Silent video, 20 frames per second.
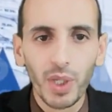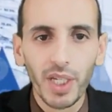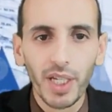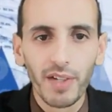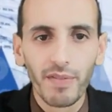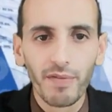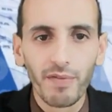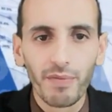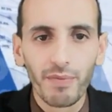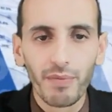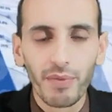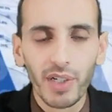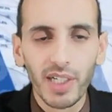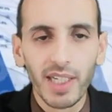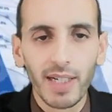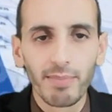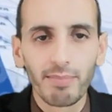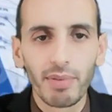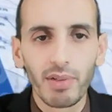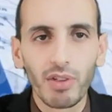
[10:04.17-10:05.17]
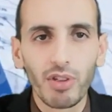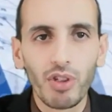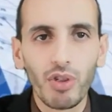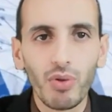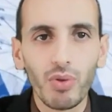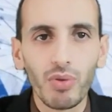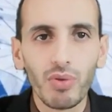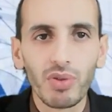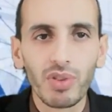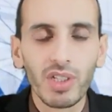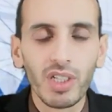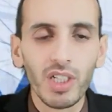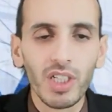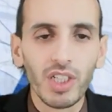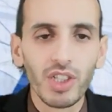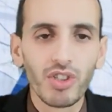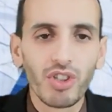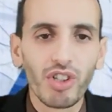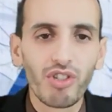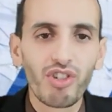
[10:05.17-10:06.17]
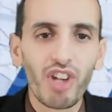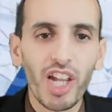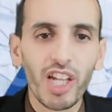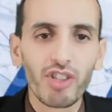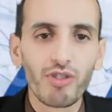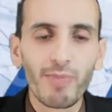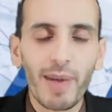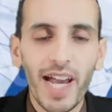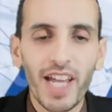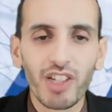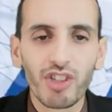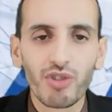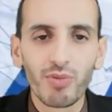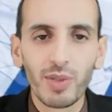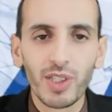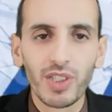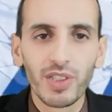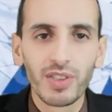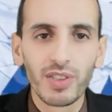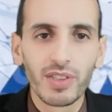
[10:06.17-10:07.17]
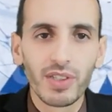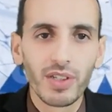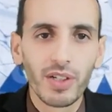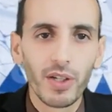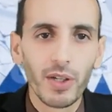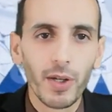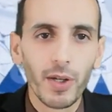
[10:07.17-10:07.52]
can, for example, use the change management